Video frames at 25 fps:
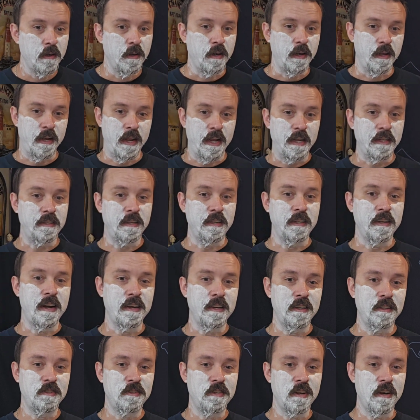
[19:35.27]
In
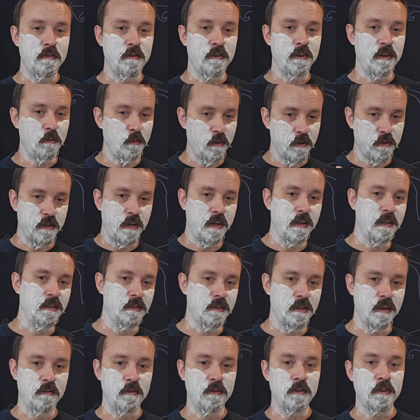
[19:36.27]
1897, it was
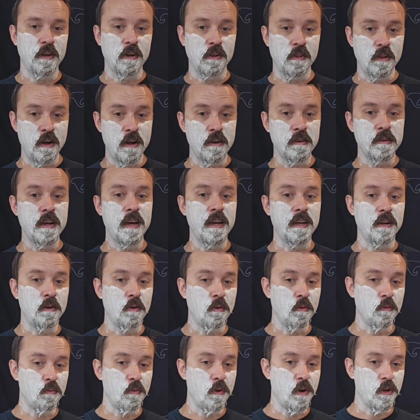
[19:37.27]
97, the Klondike
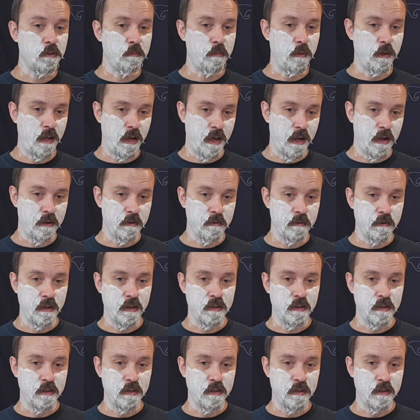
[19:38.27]
Gold Rush began,